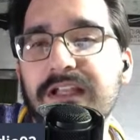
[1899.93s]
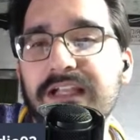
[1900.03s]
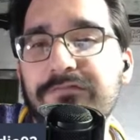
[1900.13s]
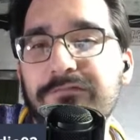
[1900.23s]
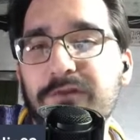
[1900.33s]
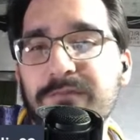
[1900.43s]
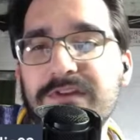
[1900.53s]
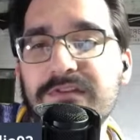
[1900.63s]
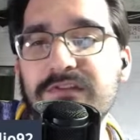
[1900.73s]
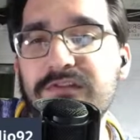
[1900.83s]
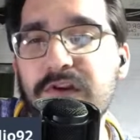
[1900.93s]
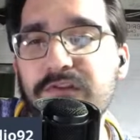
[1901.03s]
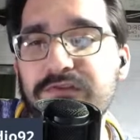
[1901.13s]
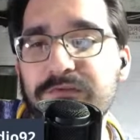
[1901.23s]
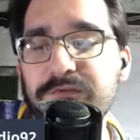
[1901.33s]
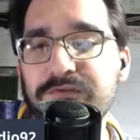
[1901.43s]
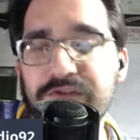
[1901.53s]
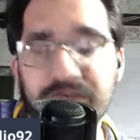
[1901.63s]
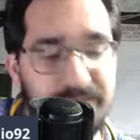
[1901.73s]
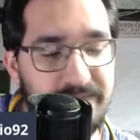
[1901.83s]
like, if Roman, screws
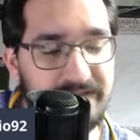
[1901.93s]
you,